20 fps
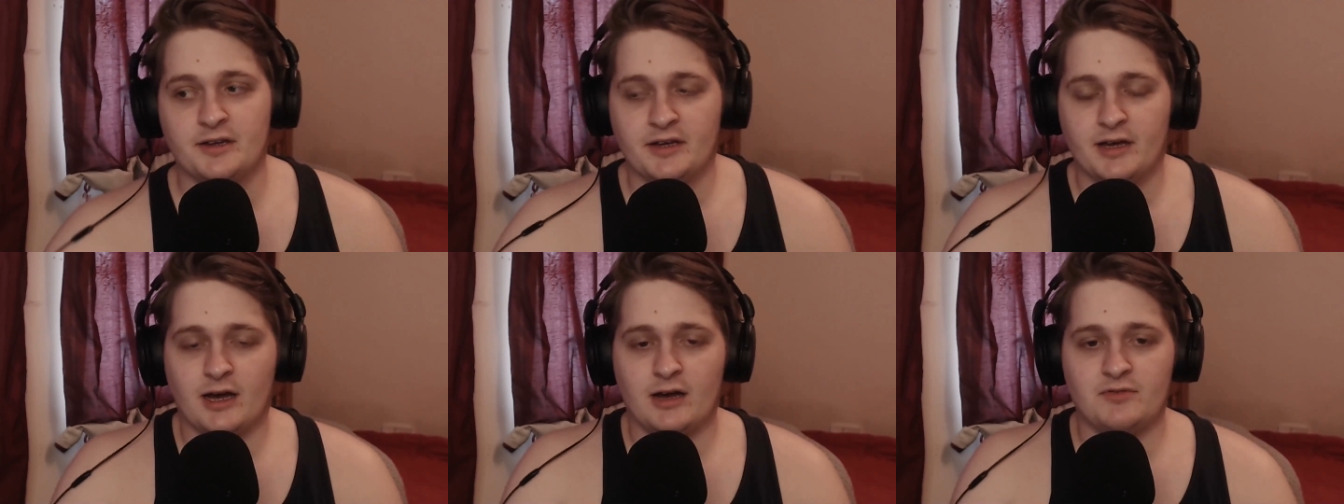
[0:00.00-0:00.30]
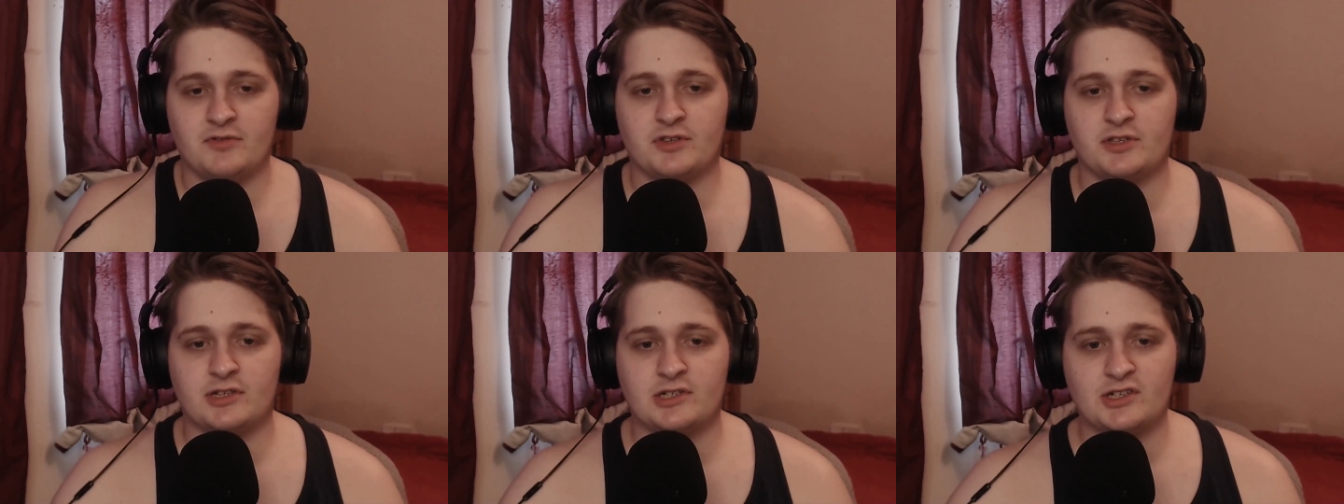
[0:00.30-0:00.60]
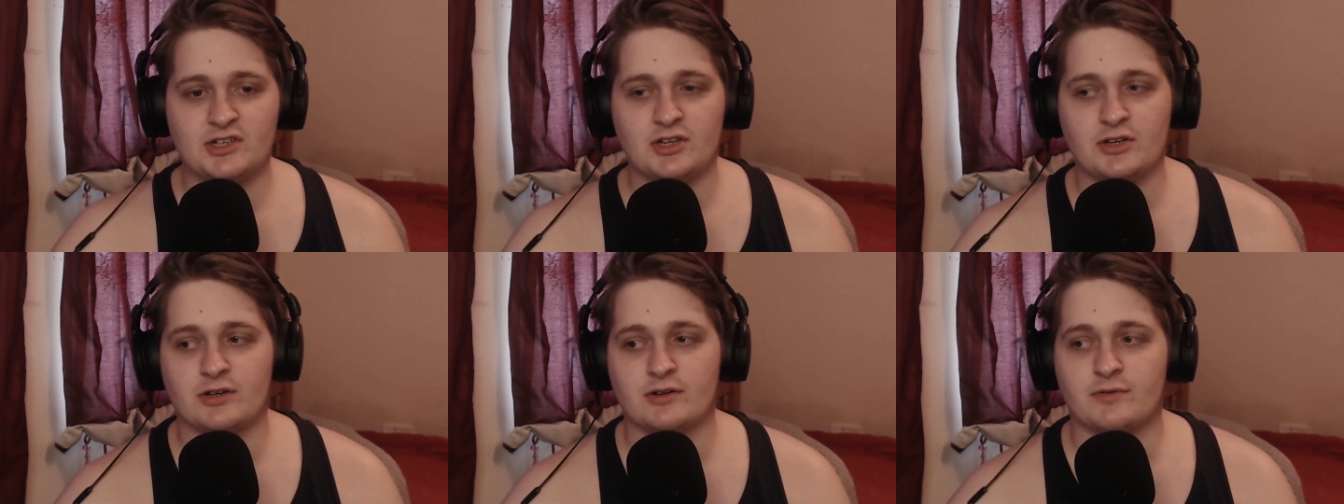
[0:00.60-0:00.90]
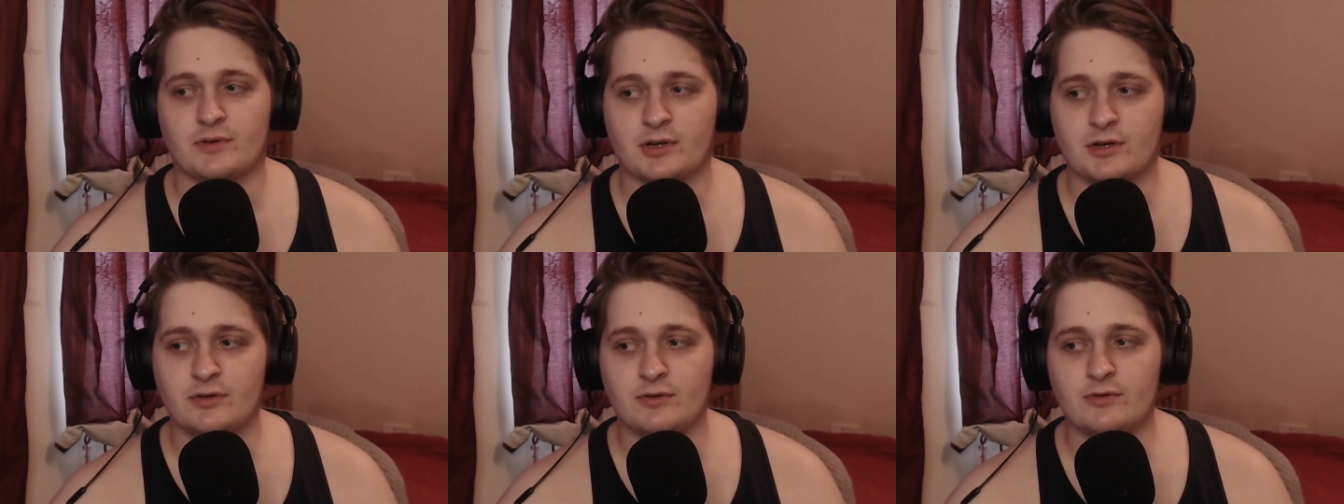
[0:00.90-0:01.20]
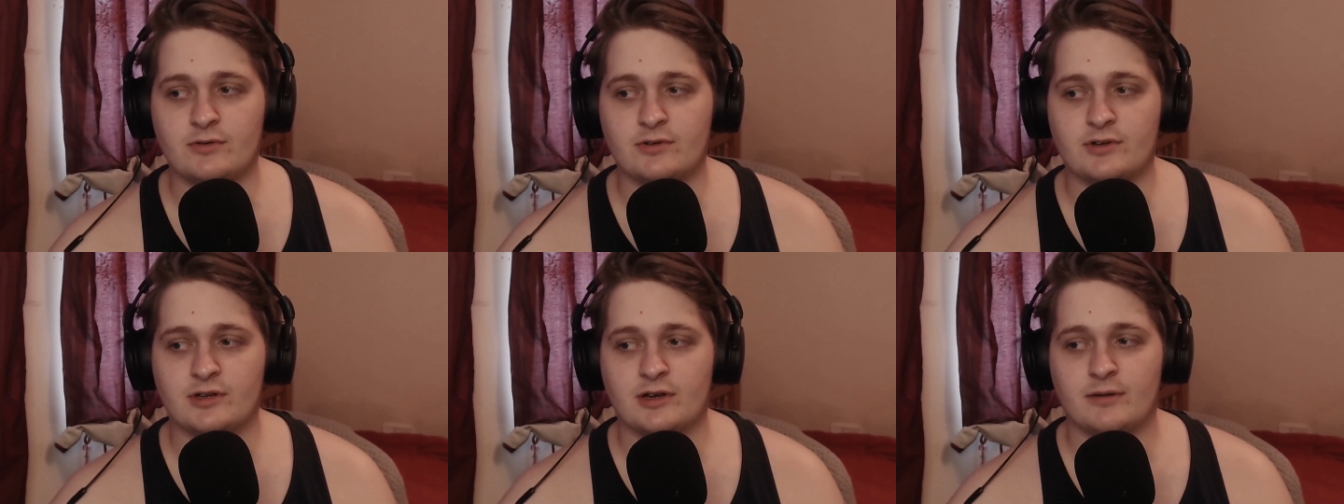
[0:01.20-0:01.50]
I was initially going to
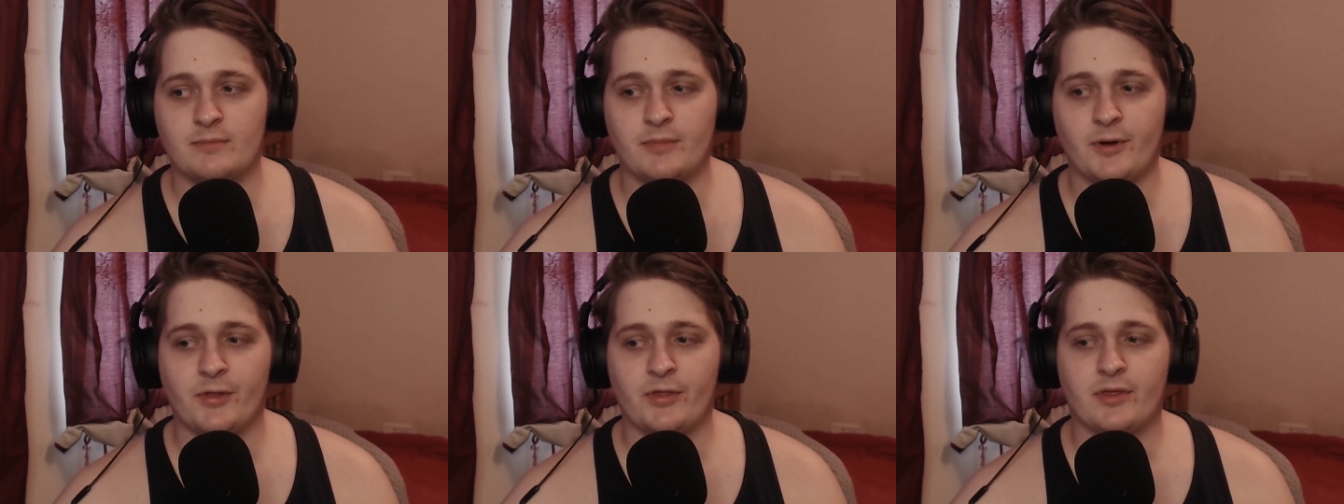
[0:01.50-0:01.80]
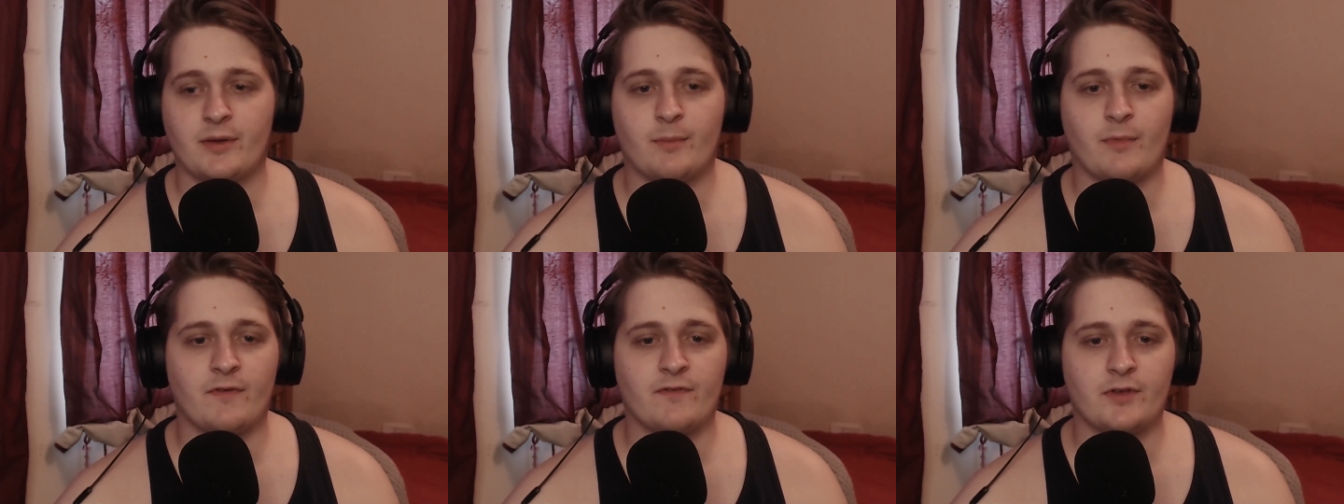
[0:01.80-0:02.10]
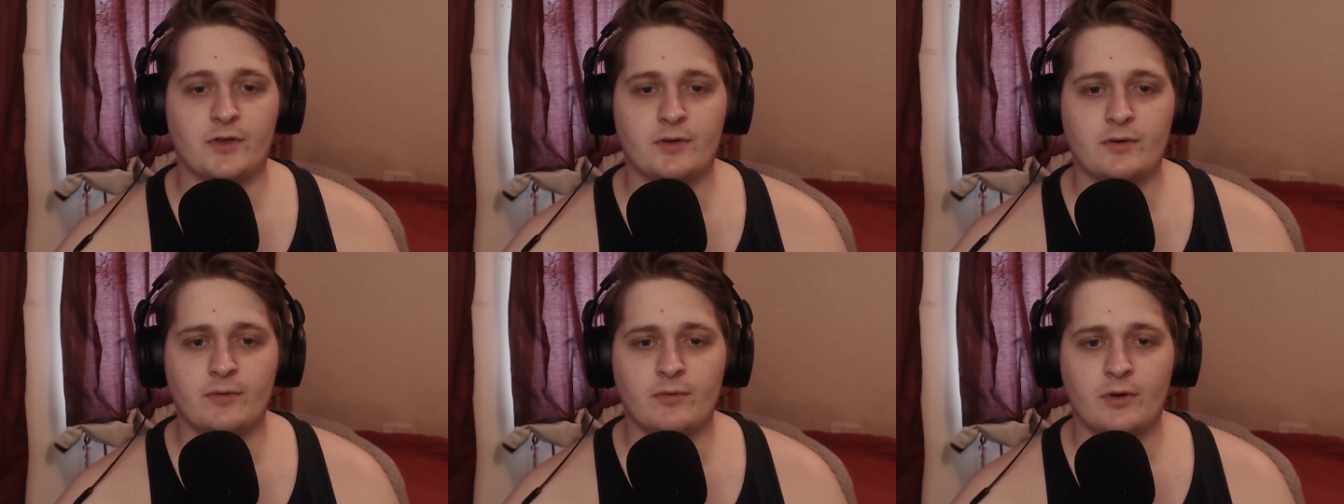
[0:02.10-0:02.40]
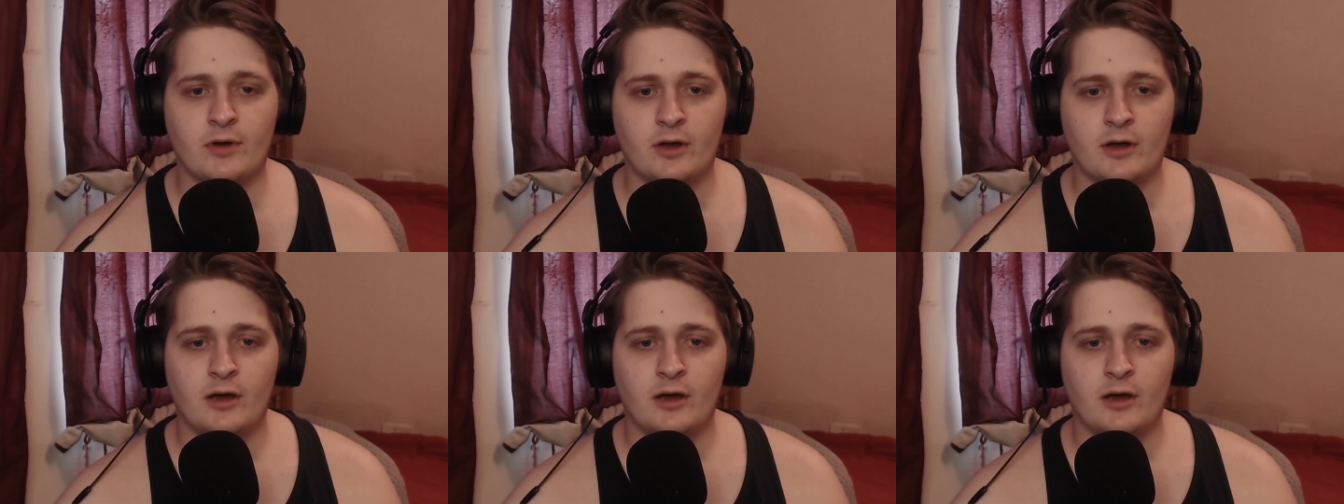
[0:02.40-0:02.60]
record a month in review,